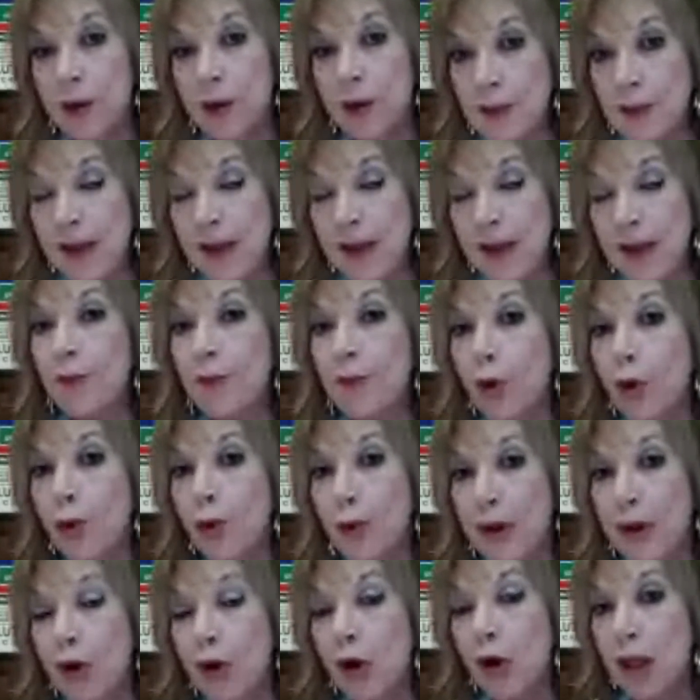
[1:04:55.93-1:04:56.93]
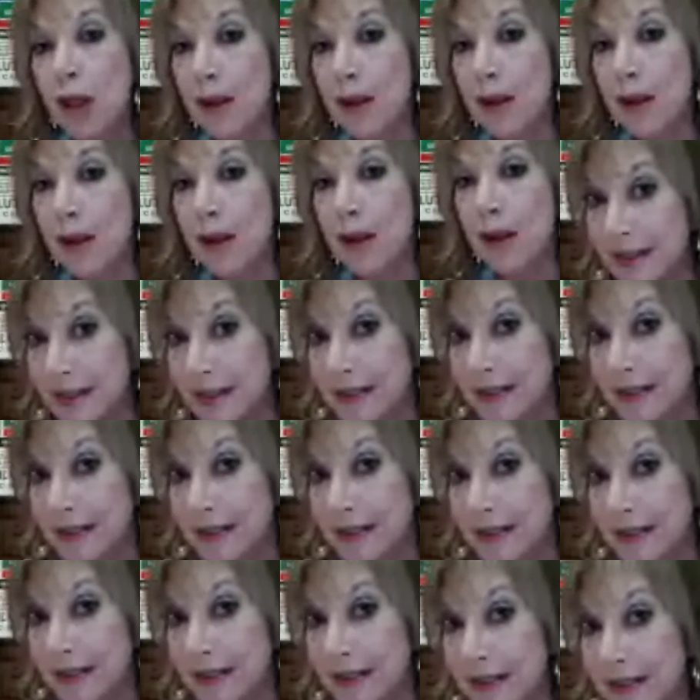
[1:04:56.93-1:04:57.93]
And the reason we have poor
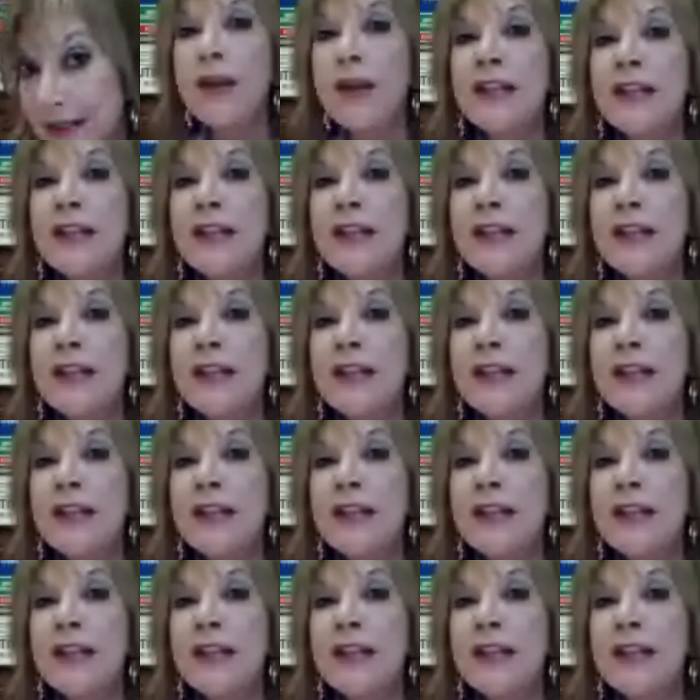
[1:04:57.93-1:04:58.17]
recallability